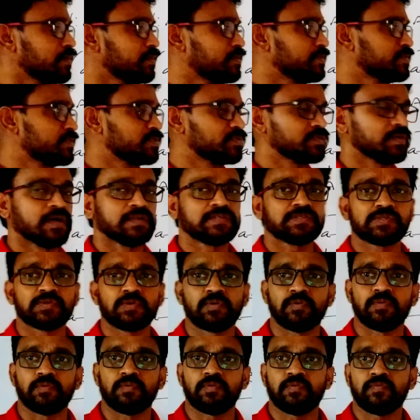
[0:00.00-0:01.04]
This is
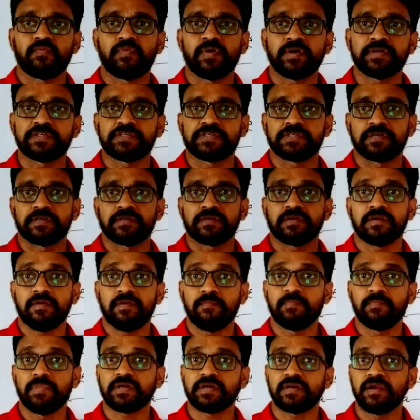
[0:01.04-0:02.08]
also function
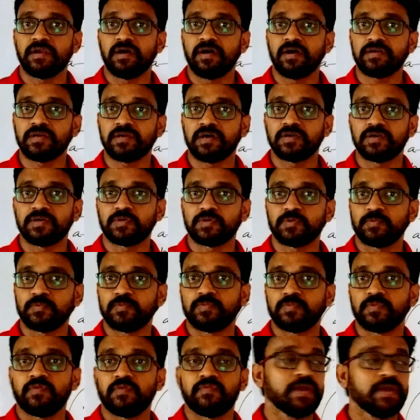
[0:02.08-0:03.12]
but not onto.
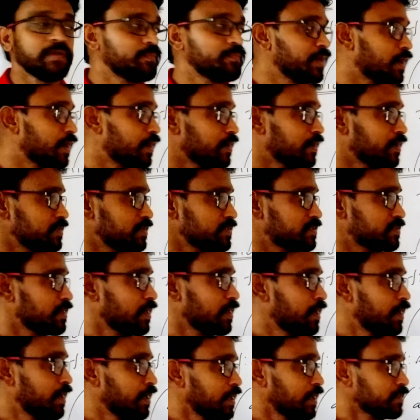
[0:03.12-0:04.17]
Why? Because
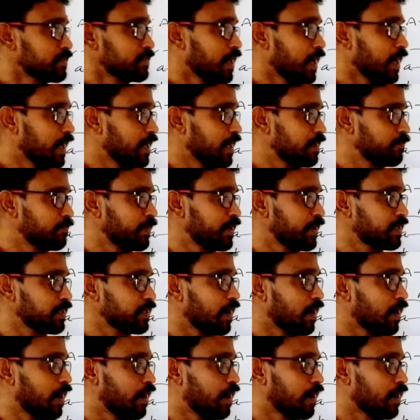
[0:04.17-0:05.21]
the element
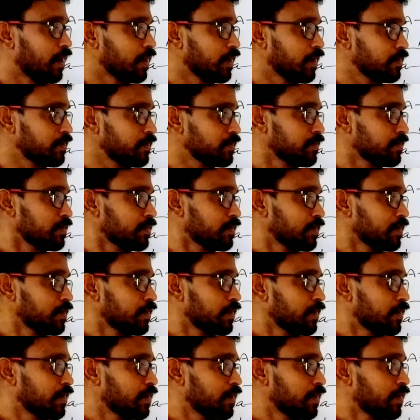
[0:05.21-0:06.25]
R
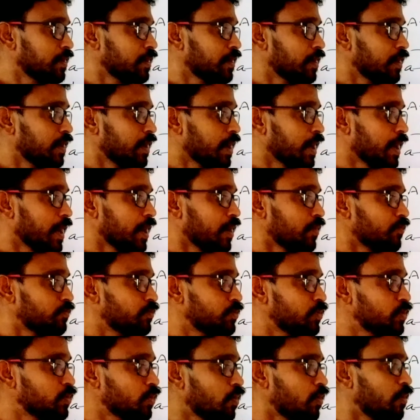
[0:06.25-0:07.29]
have
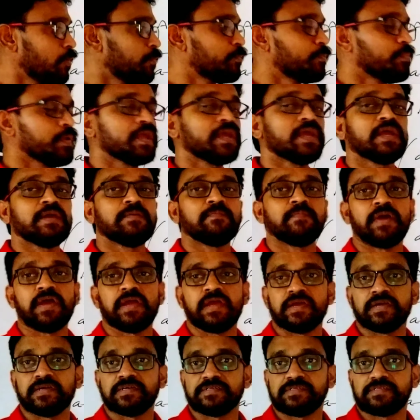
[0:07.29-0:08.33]
no
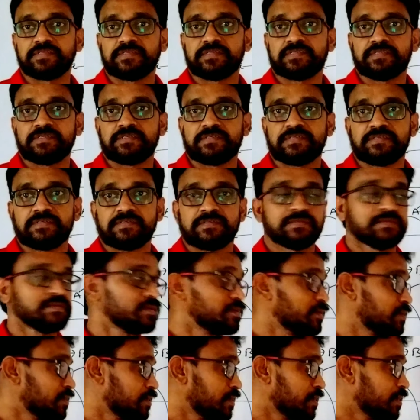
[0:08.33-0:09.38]
preimage
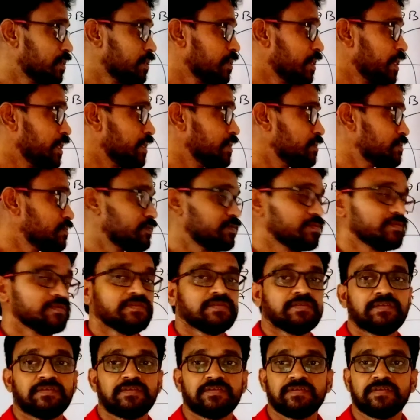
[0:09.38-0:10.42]
in
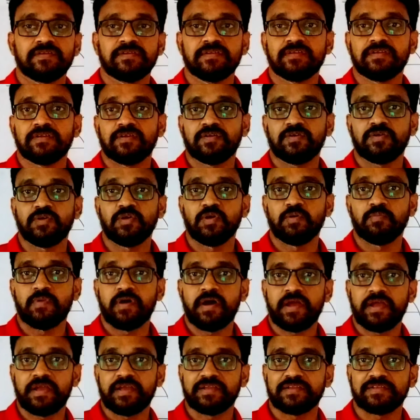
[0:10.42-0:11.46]

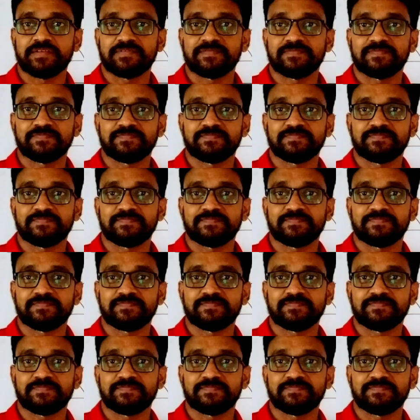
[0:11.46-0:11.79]
domain.